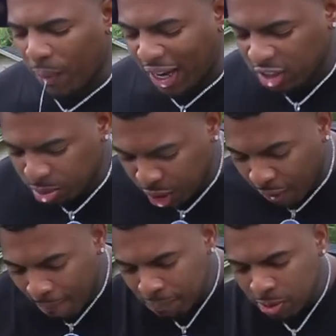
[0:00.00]
I just be
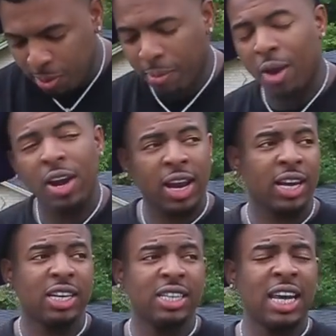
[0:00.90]
promoting that
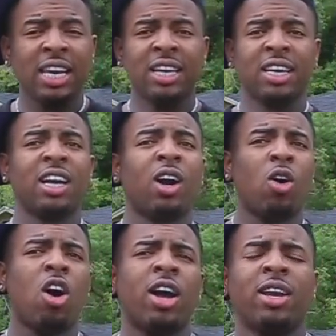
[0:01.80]
nigga cause that young nigga go
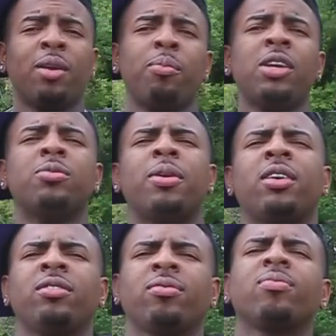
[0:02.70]
hard than a bitch,
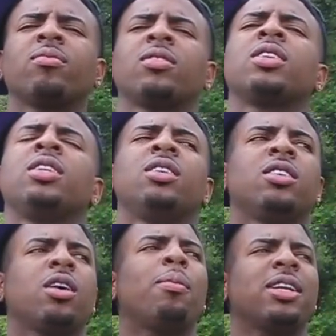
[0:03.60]
bro. Yeah.
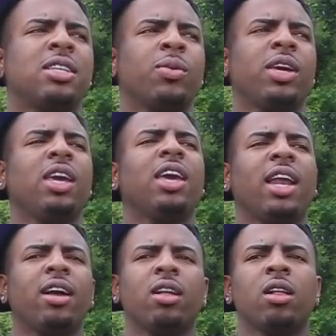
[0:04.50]
So by the time when he so
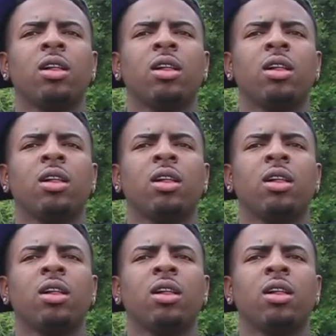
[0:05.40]
get he out, be